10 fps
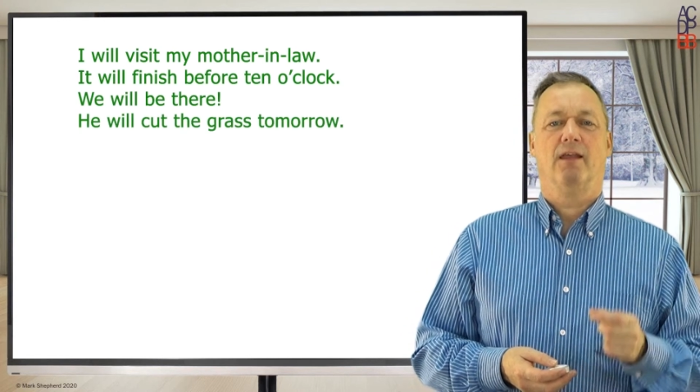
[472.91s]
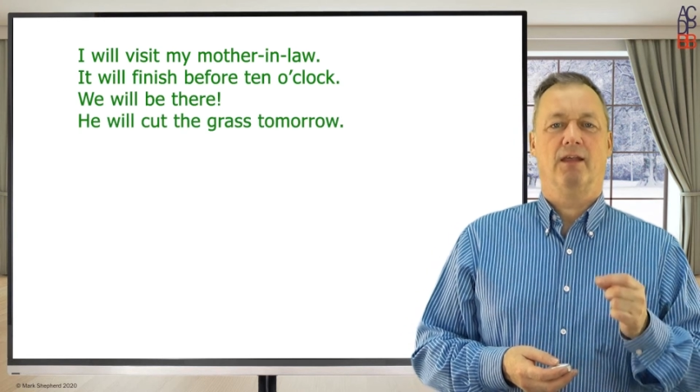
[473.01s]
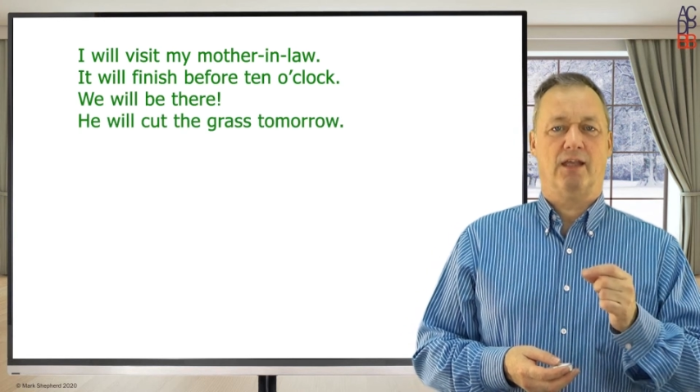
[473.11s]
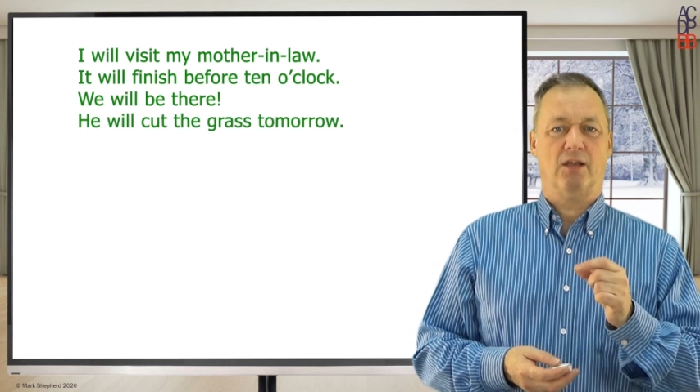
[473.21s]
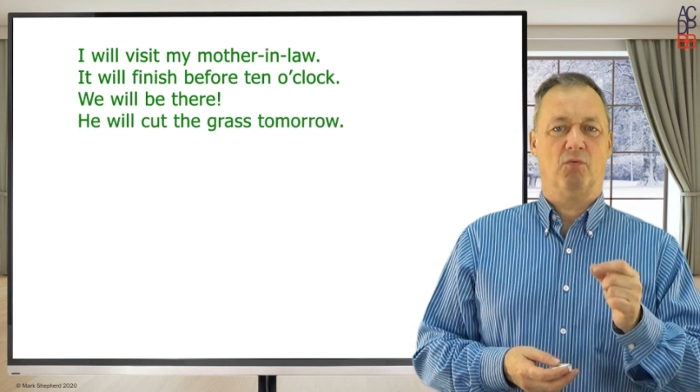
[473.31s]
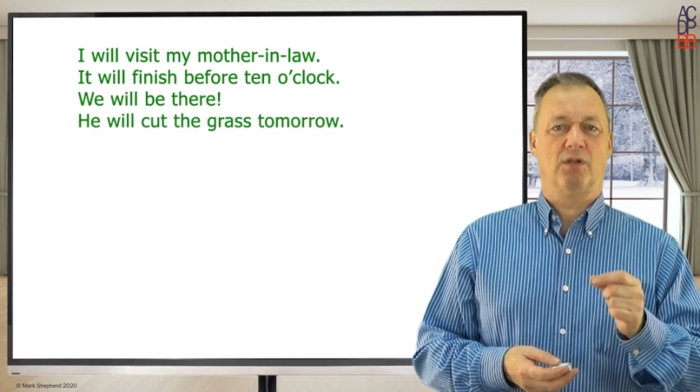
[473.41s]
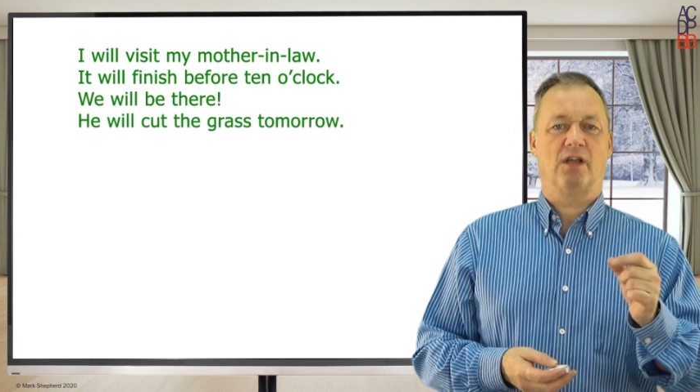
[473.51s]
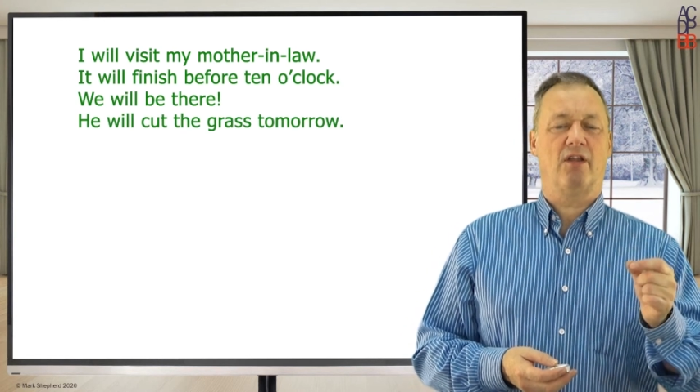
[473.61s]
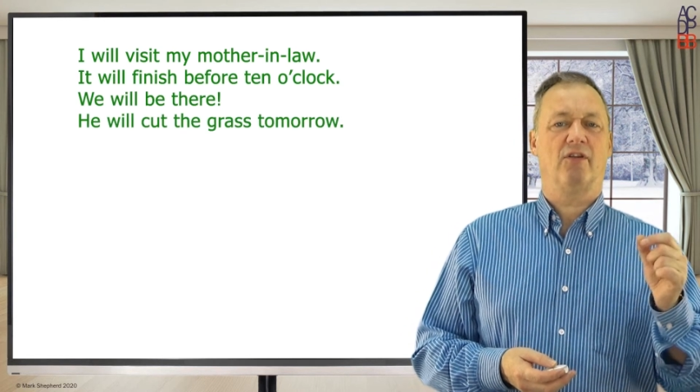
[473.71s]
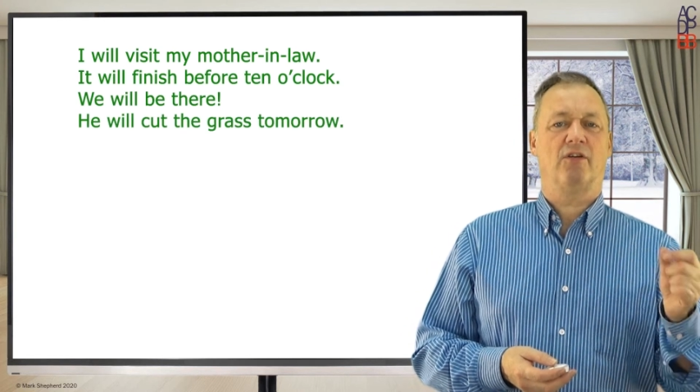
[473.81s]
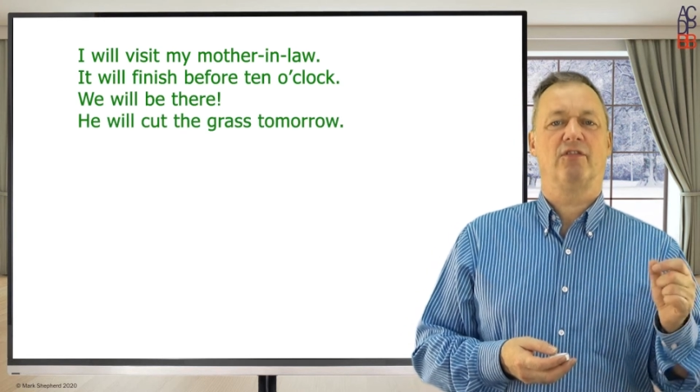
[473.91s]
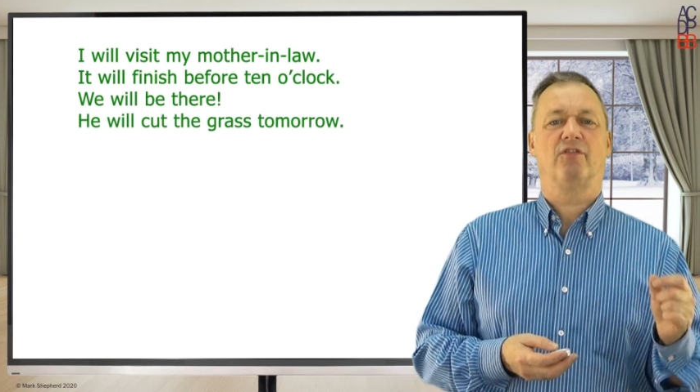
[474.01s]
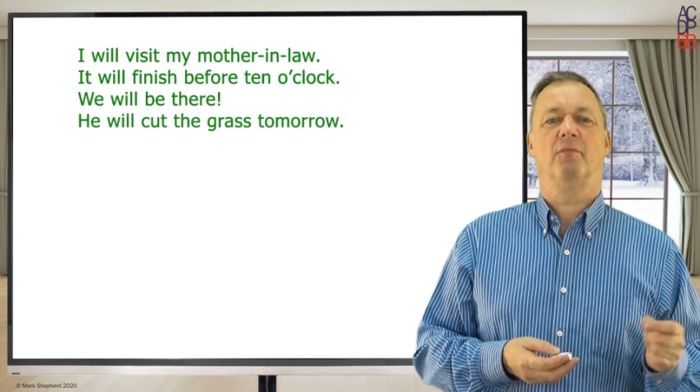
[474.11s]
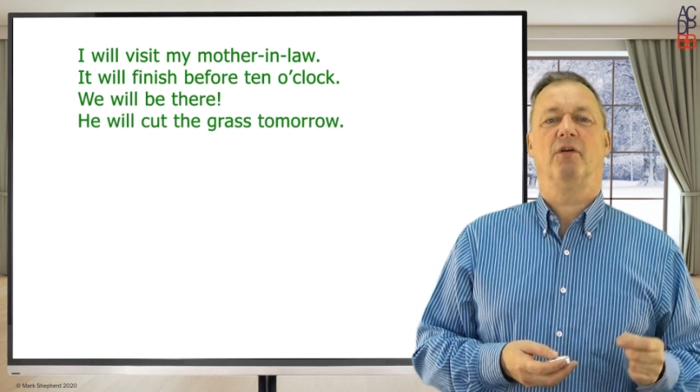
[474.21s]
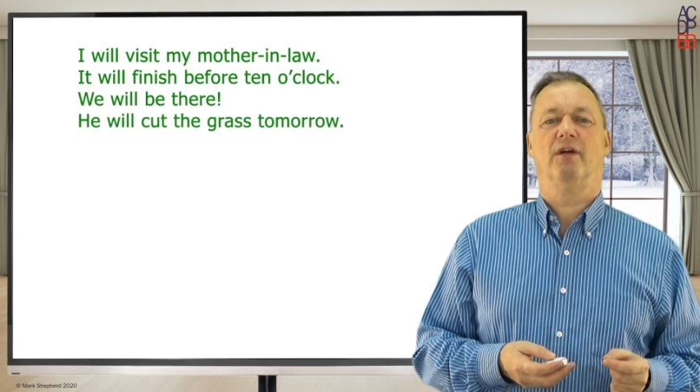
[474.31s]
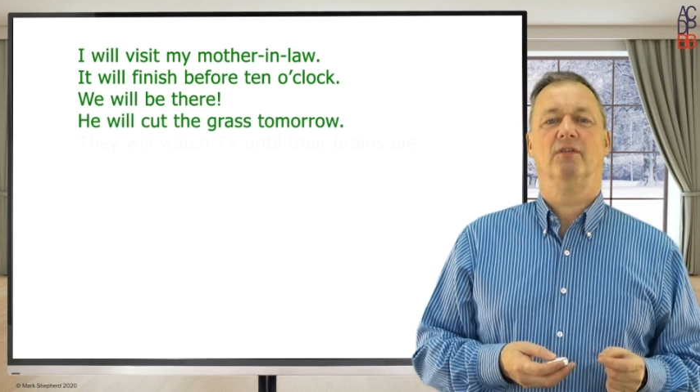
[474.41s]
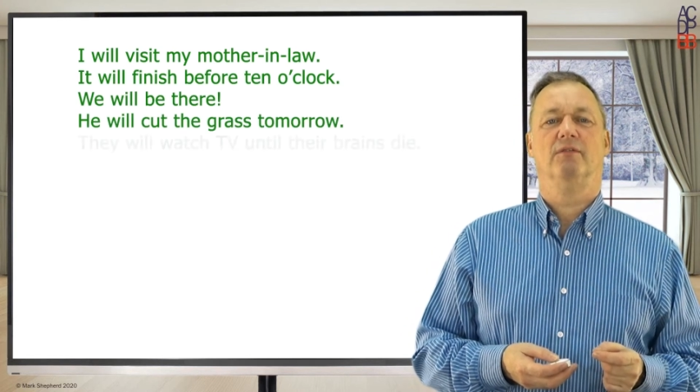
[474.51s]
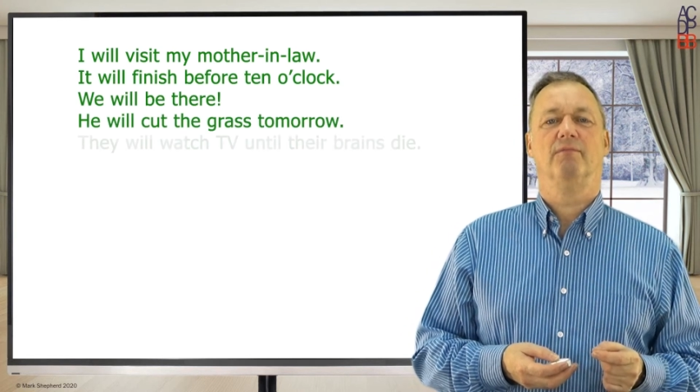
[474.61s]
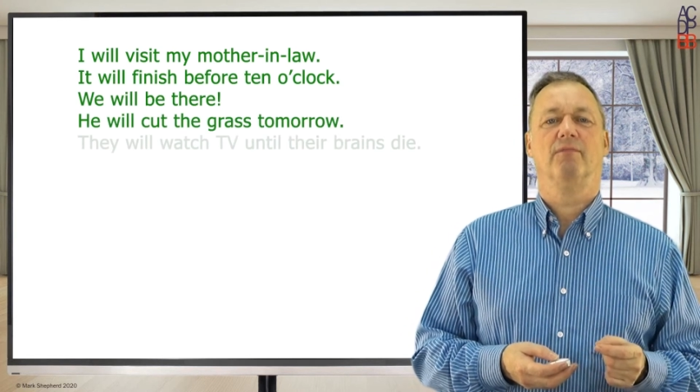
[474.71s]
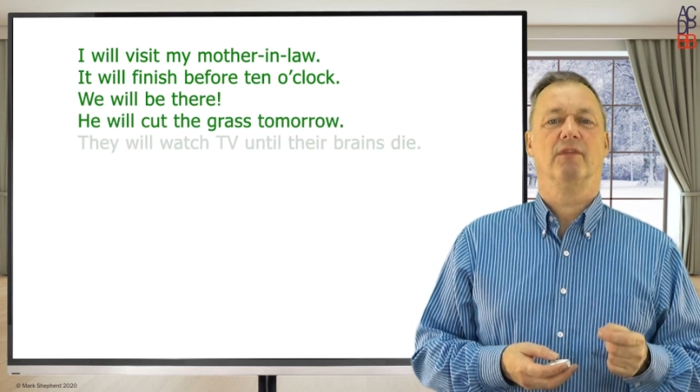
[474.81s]
He will cut the grass tomorrow.
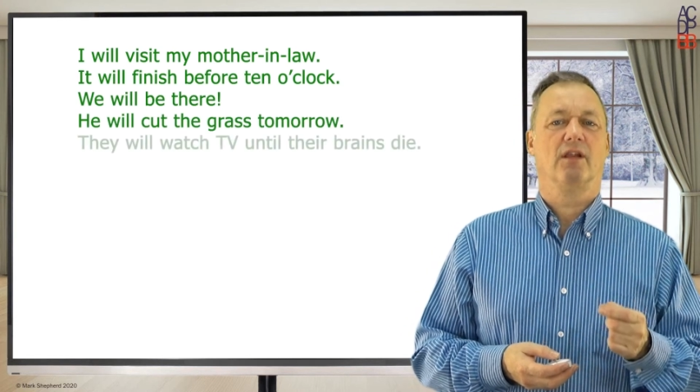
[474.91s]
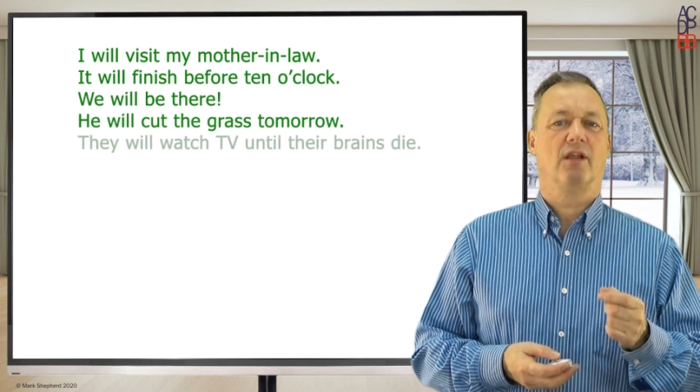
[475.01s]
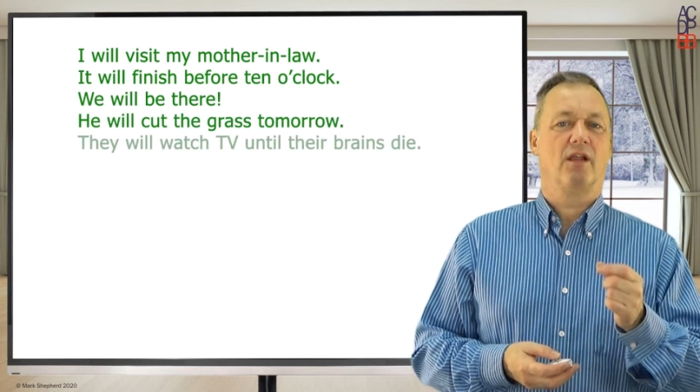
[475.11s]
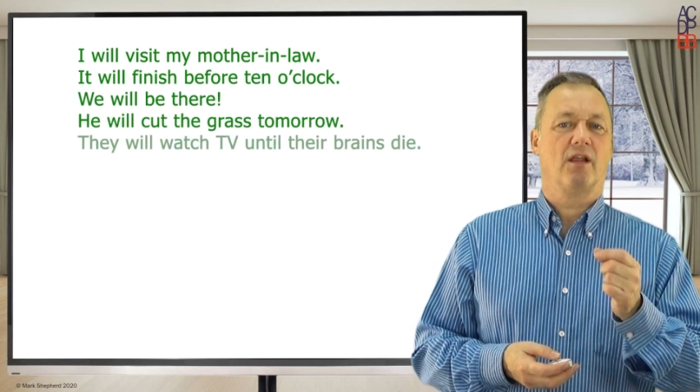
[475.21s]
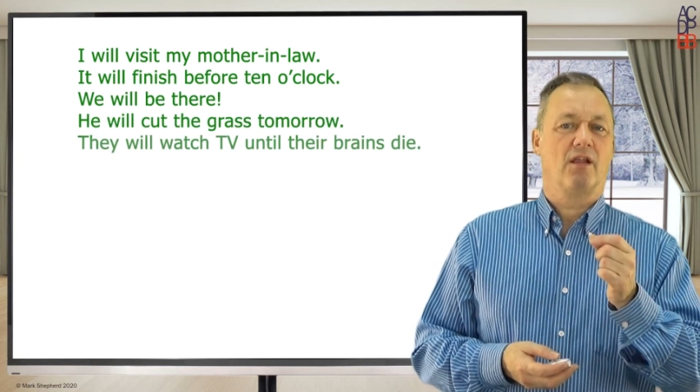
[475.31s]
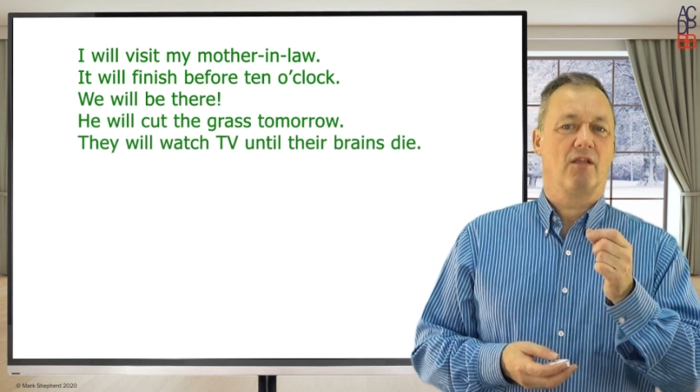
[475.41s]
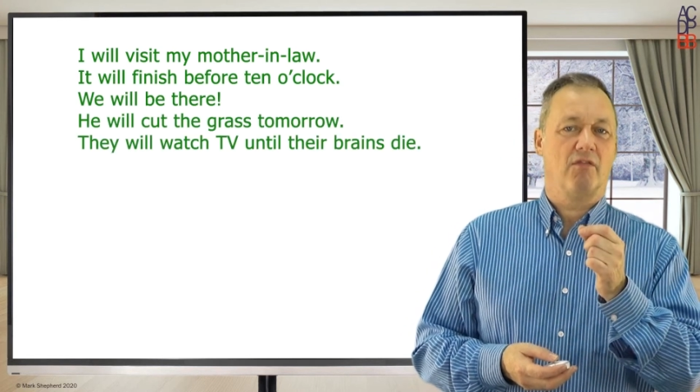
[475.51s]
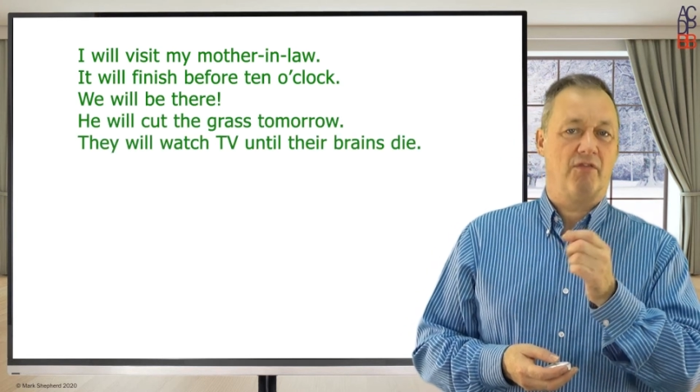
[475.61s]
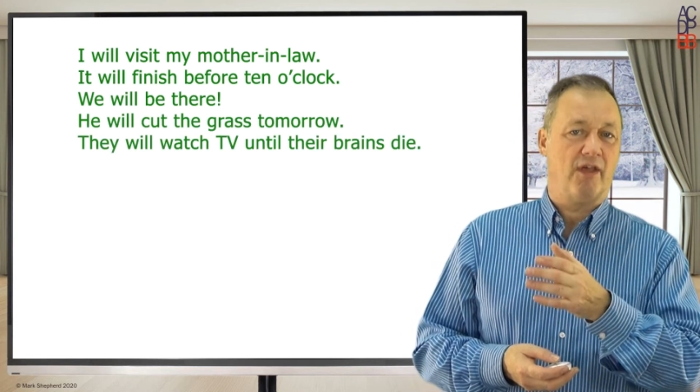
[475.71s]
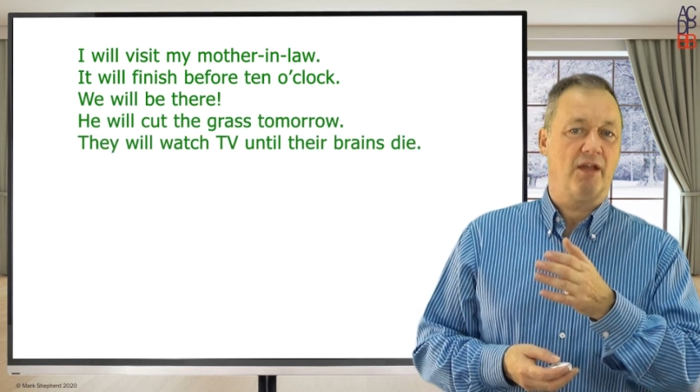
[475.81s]
They